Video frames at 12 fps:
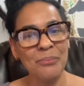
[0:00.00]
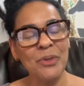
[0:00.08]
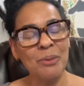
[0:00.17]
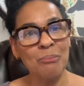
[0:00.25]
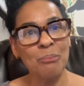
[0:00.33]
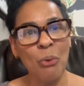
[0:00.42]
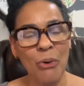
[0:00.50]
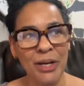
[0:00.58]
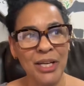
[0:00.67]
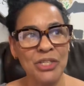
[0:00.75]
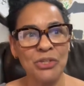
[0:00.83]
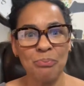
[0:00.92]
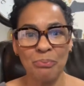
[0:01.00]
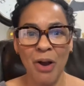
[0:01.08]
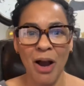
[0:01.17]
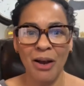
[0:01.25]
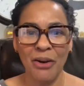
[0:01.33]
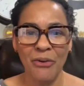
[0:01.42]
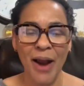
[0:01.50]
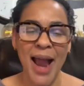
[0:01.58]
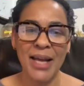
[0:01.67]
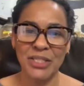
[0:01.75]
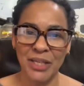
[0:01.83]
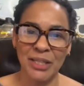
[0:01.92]
mortgage
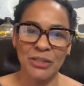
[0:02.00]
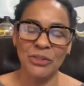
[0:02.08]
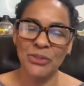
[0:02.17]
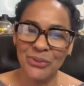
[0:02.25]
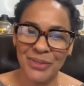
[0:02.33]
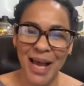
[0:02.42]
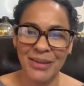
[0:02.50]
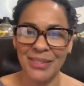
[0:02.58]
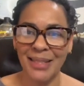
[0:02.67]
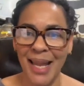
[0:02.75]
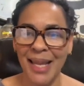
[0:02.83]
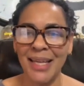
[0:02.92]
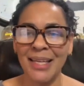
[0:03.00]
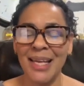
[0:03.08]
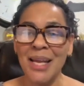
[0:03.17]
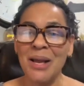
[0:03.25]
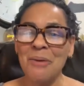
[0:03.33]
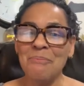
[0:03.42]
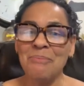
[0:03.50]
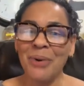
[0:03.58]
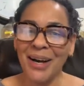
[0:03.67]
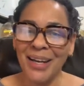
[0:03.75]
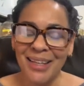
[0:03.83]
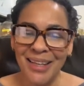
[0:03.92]
crash in 2008.
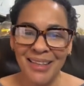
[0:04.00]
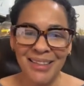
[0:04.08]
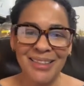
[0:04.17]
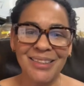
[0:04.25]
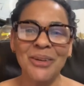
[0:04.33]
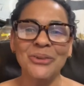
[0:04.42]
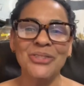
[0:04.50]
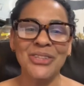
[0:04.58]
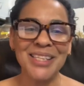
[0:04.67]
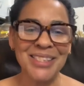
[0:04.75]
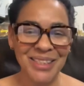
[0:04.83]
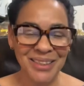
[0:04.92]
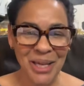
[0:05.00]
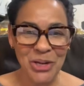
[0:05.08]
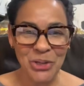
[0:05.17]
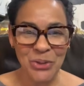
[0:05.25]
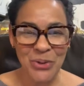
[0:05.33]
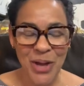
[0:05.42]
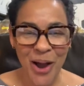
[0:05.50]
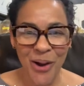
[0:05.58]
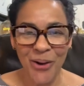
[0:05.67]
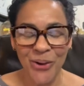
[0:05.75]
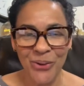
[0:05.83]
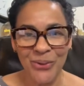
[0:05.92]
But just to let you
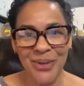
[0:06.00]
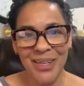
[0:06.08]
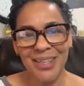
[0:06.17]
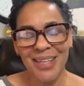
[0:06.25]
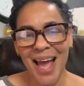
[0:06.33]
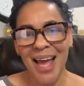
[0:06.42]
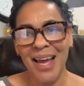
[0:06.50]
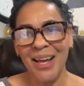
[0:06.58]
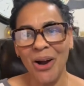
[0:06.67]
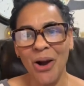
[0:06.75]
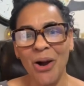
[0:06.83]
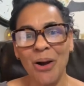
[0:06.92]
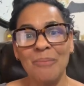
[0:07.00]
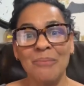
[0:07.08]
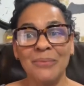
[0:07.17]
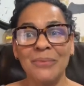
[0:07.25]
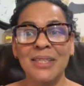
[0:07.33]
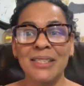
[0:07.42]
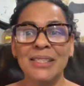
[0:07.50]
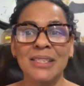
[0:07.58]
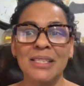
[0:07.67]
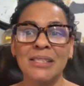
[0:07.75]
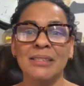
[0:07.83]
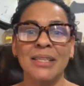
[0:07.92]
know that
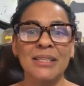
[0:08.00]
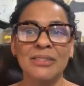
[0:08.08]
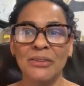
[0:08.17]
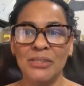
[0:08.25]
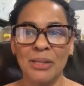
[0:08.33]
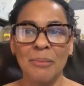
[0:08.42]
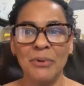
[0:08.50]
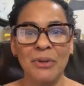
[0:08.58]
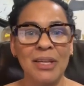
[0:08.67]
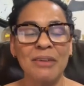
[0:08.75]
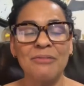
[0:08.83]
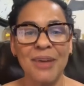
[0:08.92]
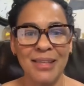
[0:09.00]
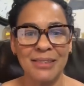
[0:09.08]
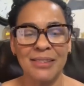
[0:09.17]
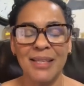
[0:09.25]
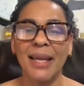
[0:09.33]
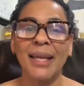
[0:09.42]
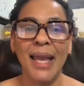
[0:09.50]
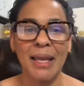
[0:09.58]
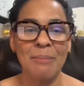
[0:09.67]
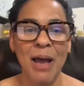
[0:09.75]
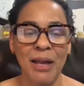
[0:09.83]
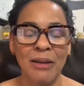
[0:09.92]
these are some of the events that
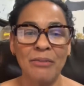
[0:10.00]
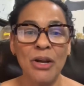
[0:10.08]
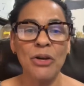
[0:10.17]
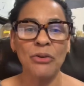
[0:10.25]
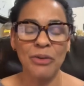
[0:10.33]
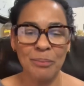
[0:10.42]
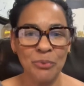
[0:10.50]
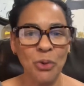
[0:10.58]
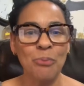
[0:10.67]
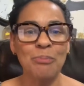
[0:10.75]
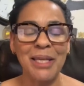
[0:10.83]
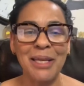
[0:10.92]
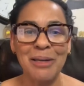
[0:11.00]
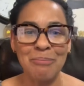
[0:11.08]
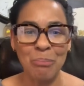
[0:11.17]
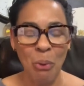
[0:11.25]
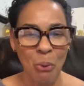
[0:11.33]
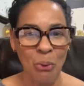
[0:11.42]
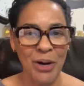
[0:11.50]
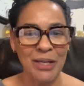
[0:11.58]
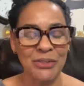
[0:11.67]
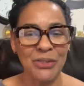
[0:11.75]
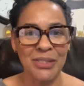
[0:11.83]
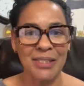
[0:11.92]
came out of crypto being born,
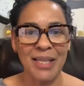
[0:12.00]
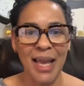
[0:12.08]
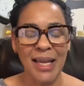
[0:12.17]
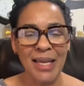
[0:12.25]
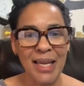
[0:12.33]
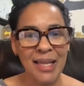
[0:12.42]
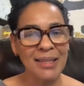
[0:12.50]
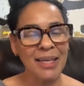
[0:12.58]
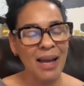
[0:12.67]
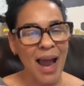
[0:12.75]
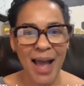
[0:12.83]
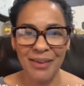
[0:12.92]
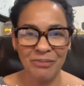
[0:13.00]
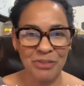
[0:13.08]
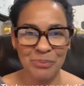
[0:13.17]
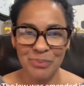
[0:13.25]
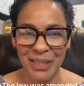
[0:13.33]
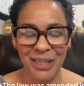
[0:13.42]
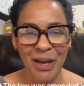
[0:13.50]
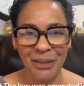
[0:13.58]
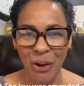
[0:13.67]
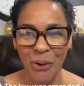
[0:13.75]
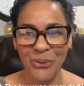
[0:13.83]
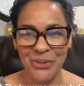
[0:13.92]
to say there have to be an
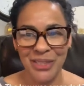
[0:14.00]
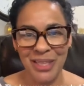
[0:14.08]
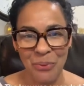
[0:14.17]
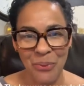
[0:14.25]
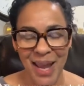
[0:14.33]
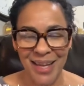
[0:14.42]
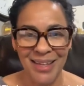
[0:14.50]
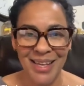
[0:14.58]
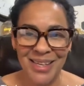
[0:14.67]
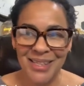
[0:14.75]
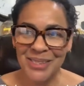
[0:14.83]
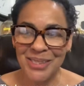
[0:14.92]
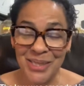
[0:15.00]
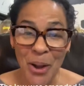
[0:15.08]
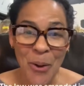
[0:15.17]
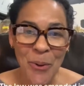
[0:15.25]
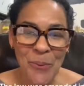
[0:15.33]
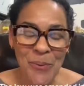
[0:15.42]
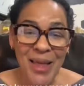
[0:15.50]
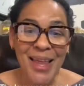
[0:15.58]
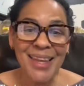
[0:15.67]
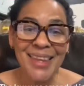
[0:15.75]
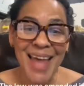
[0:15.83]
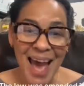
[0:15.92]
alternate way. So
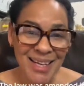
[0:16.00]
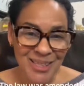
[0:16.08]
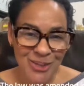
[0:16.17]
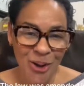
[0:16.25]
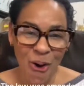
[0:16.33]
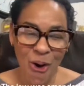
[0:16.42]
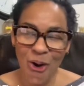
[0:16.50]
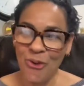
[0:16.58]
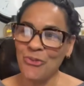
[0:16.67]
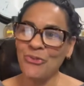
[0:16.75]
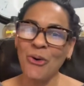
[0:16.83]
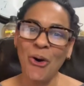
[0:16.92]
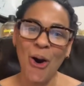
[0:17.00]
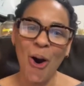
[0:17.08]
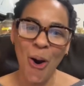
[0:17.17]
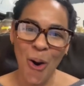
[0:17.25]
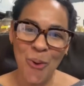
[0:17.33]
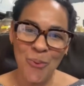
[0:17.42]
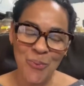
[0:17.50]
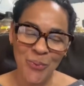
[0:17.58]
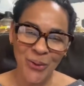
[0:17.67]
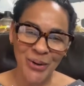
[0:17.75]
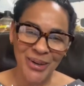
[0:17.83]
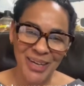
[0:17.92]
that is all for
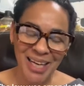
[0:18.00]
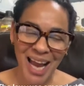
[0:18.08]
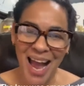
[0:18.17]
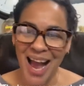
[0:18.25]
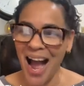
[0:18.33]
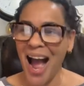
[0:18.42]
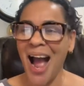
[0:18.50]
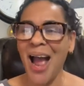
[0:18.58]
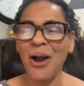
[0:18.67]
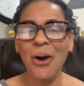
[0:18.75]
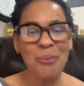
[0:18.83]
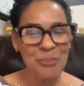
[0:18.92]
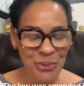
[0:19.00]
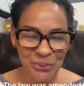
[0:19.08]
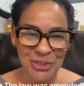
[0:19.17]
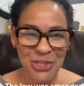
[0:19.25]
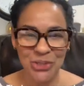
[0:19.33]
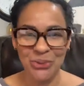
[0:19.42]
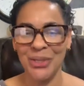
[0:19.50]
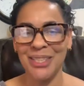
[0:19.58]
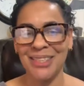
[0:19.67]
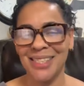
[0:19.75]
homework. I hope you enjoyed this